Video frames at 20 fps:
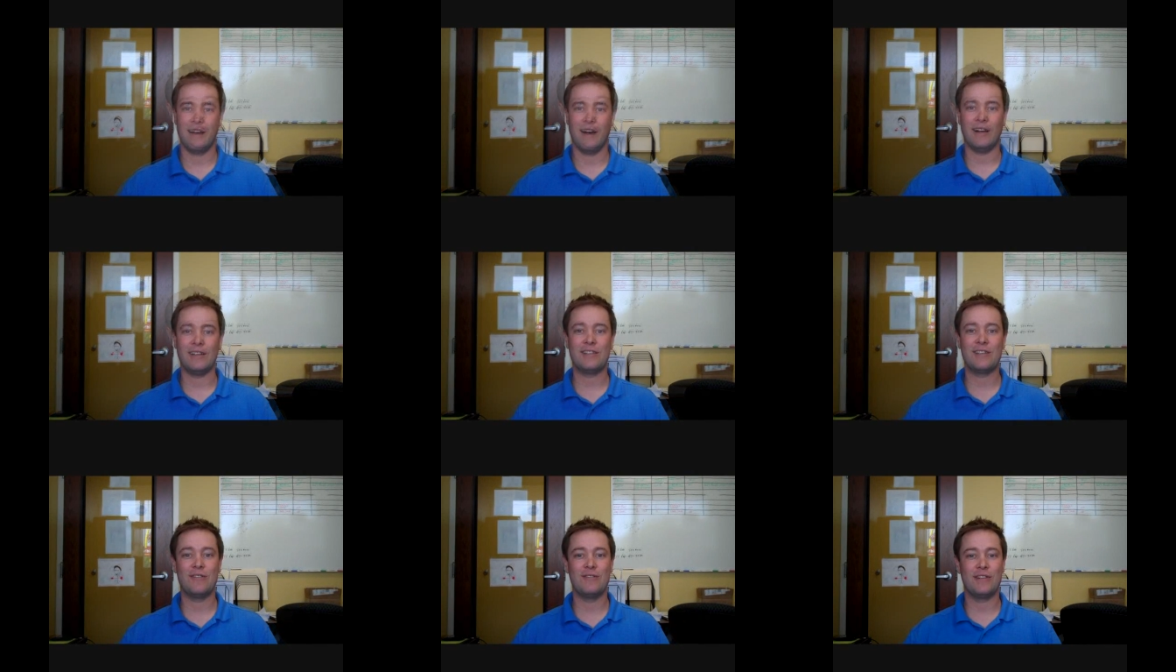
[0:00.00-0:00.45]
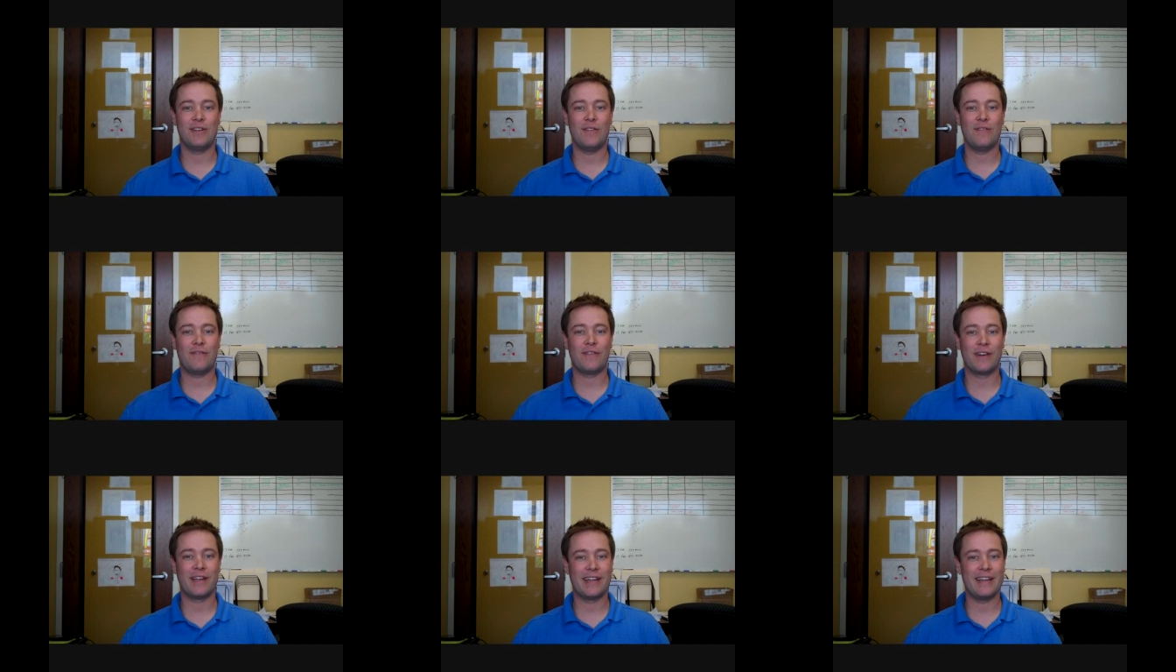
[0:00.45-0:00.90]
Also,
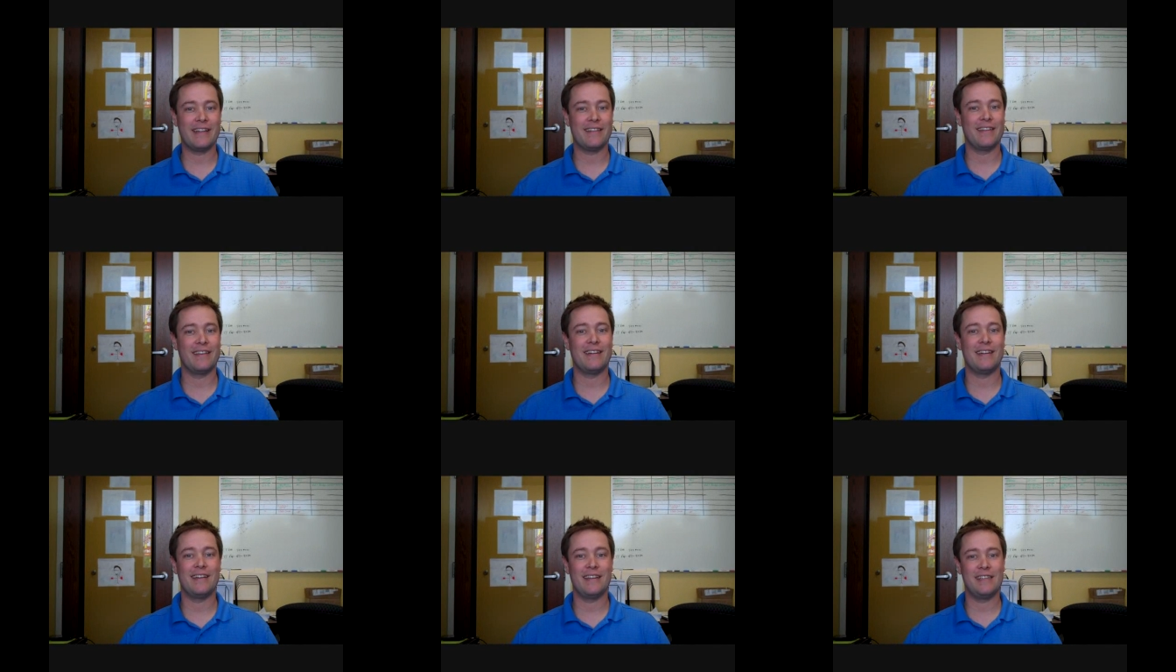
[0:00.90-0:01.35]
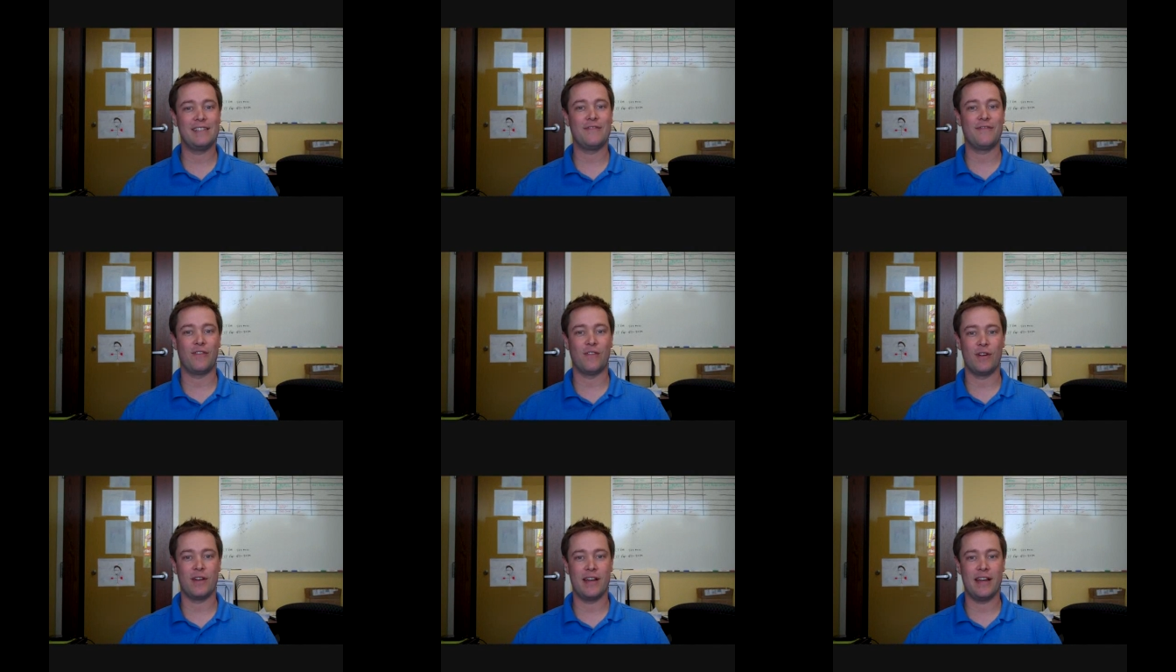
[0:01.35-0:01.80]
don't forget that it is
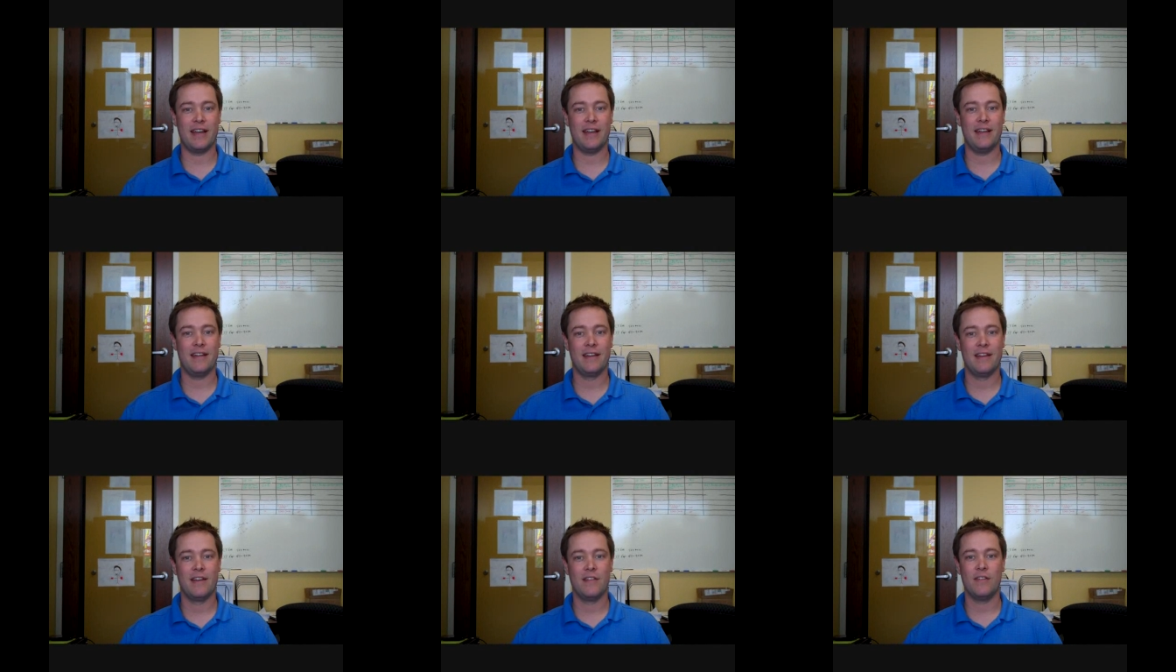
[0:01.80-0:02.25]
free